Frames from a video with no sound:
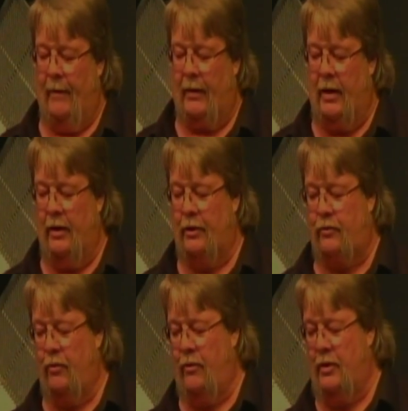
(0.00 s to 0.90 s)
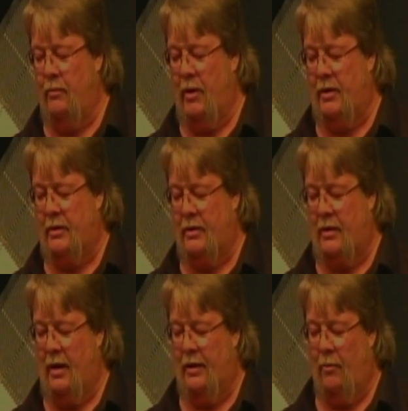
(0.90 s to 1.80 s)
Get us through these messes,
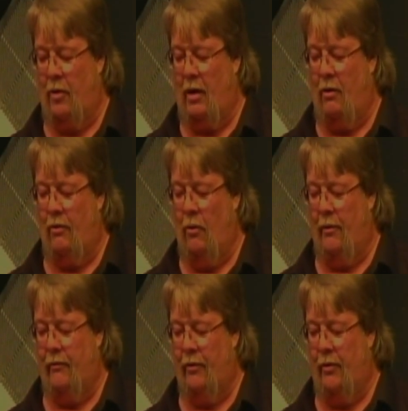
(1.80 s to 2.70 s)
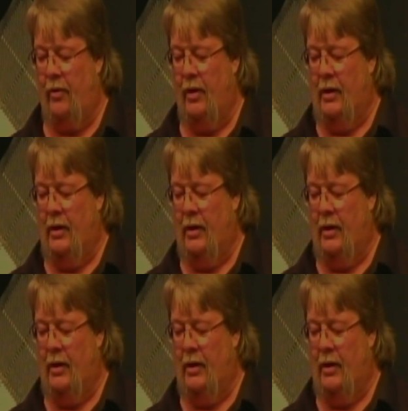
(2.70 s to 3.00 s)
God, that we're all going through.